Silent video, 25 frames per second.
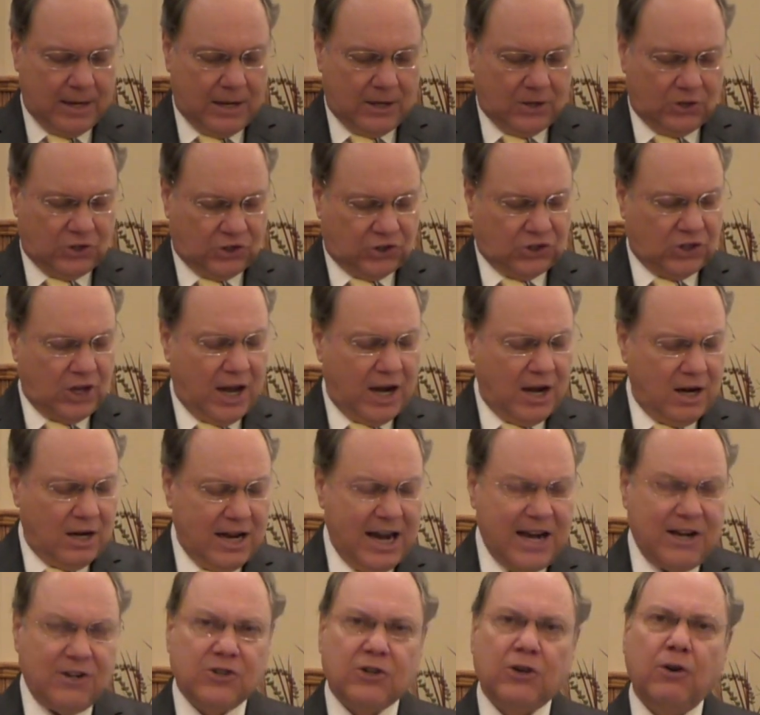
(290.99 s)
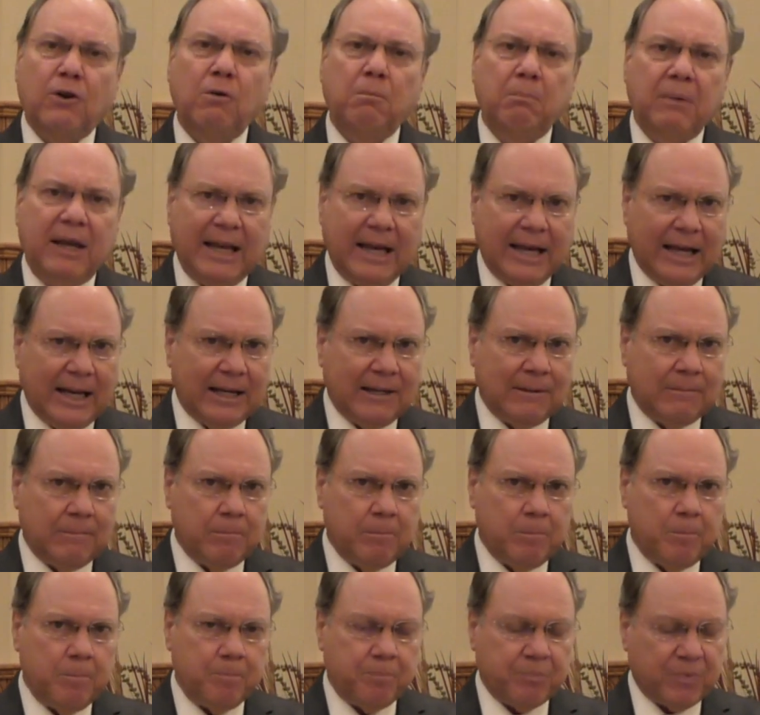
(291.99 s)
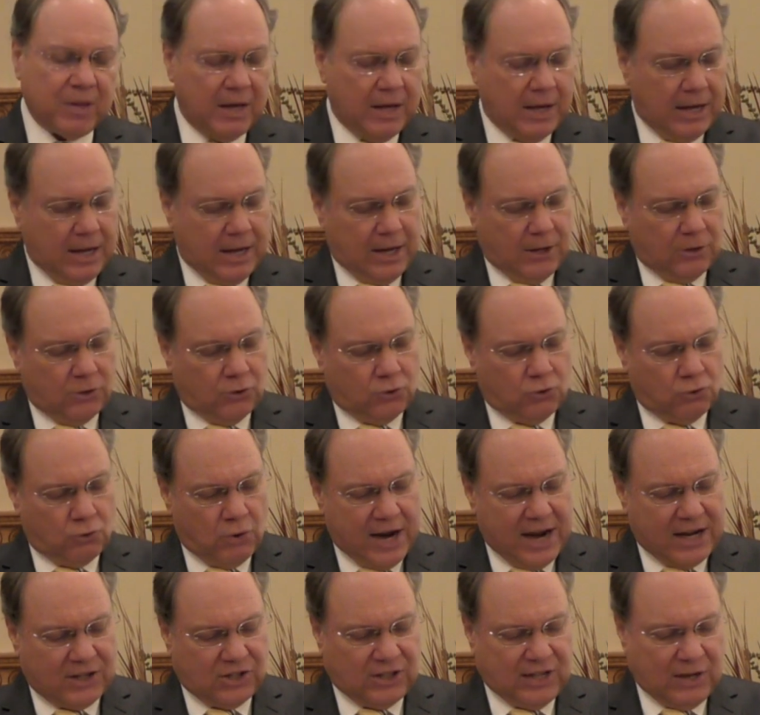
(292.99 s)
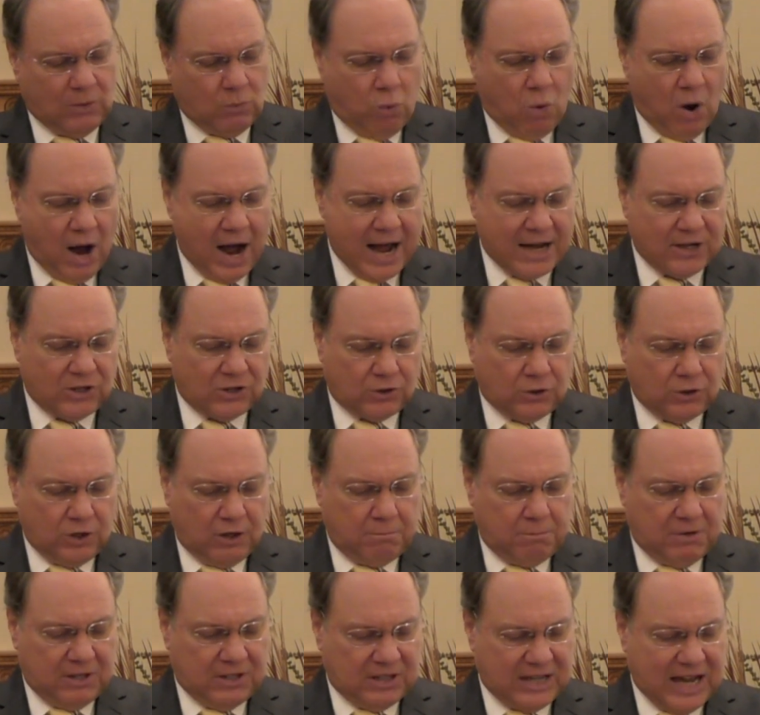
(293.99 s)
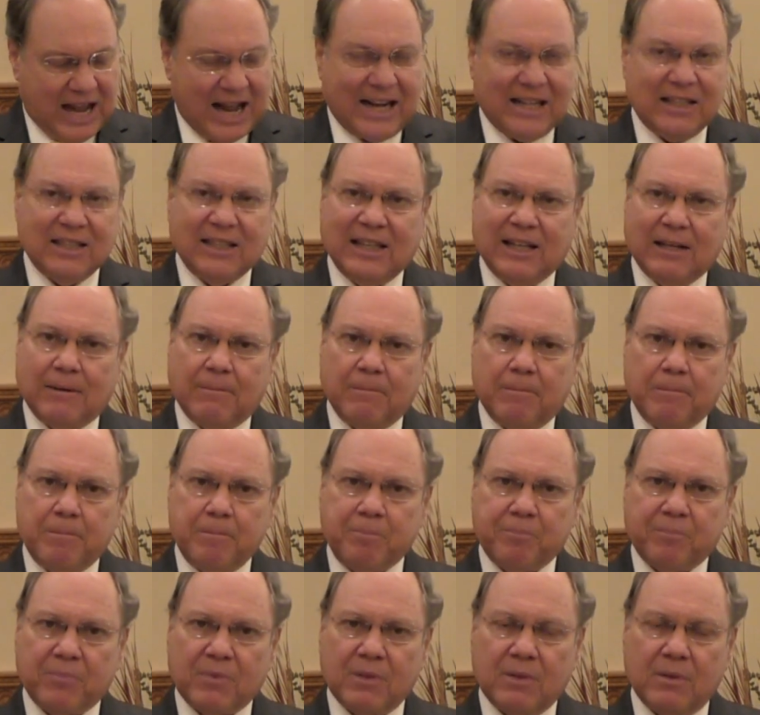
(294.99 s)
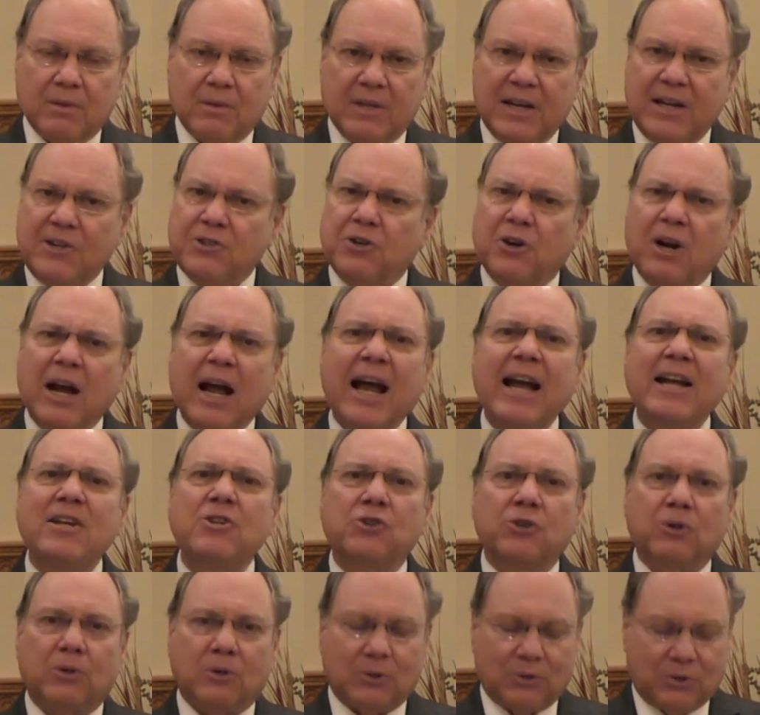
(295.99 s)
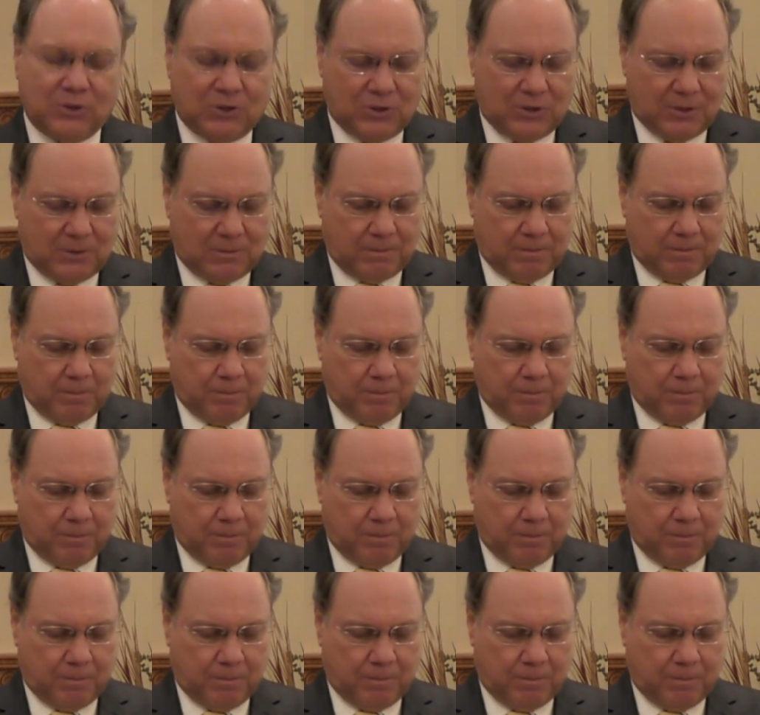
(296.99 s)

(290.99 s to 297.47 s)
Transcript: Suddenly, two men dressed in white stood beside them. These are angels.